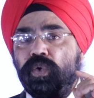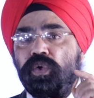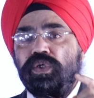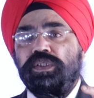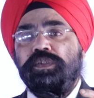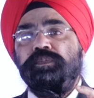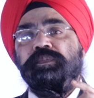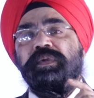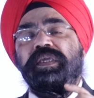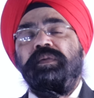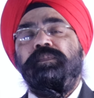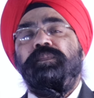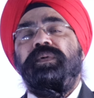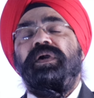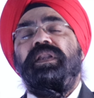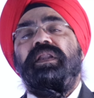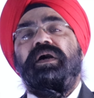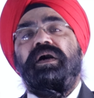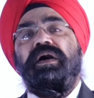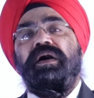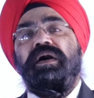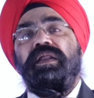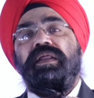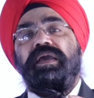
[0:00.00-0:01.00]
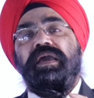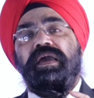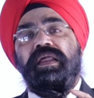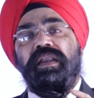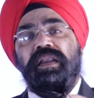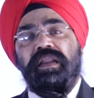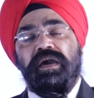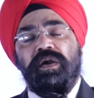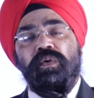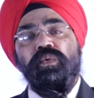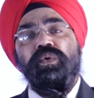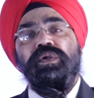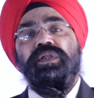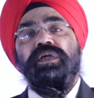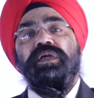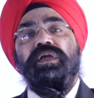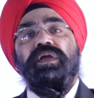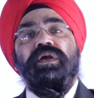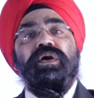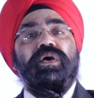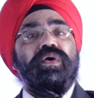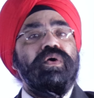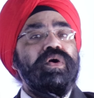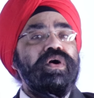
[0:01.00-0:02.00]
those people are allowed,
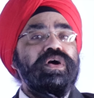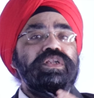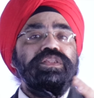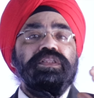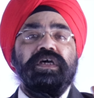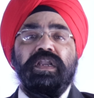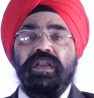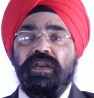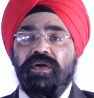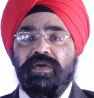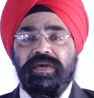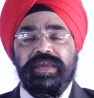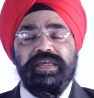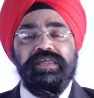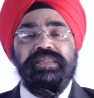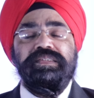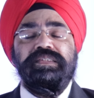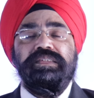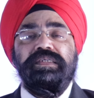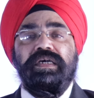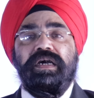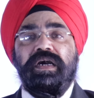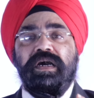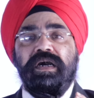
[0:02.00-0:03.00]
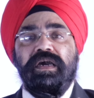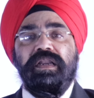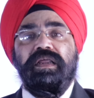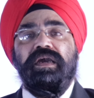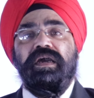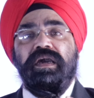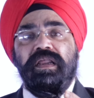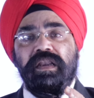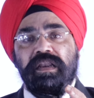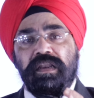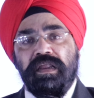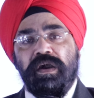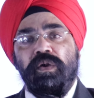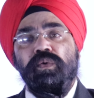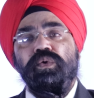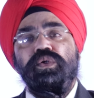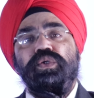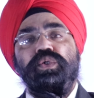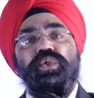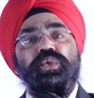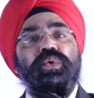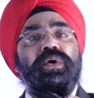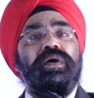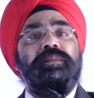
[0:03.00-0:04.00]
or the lawyers are allowed
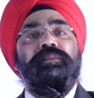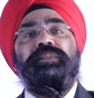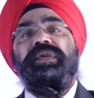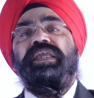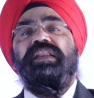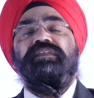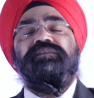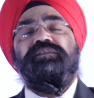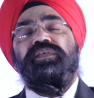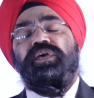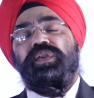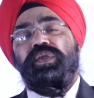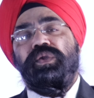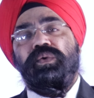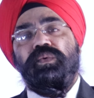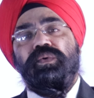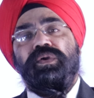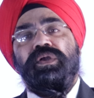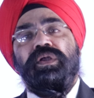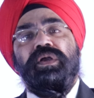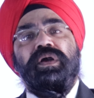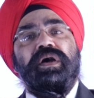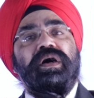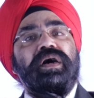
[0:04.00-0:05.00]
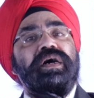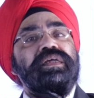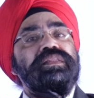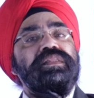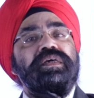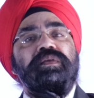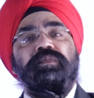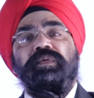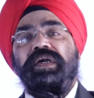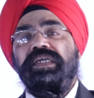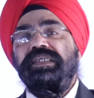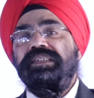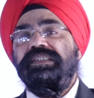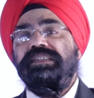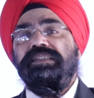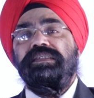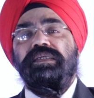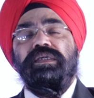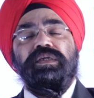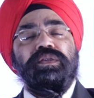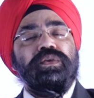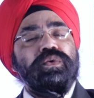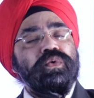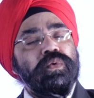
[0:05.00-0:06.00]
to appeal for you. Otherwise,
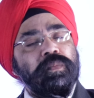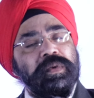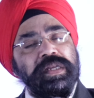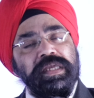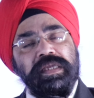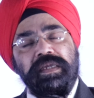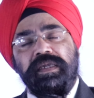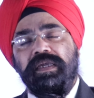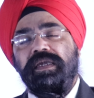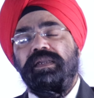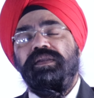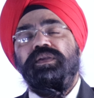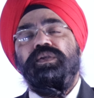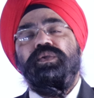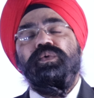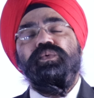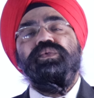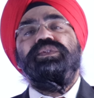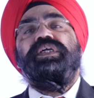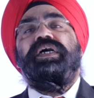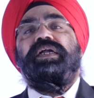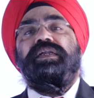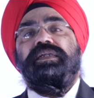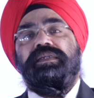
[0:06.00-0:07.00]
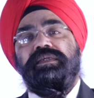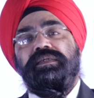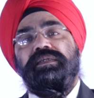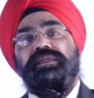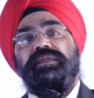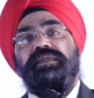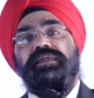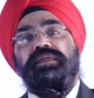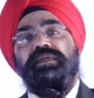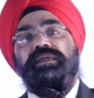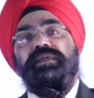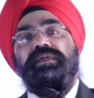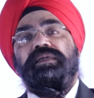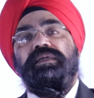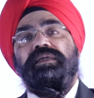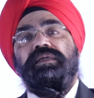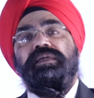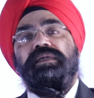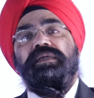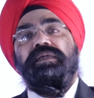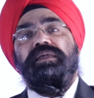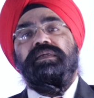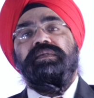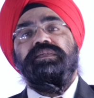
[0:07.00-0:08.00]
nobody can do that.
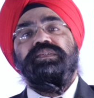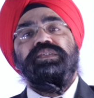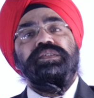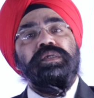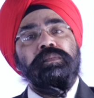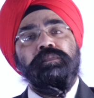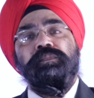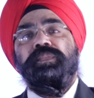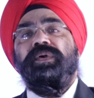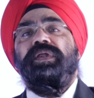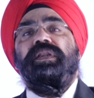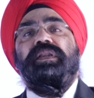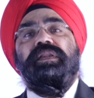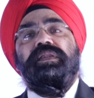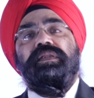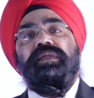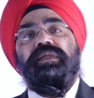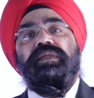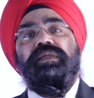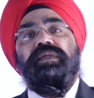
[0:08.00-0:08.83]
Simple.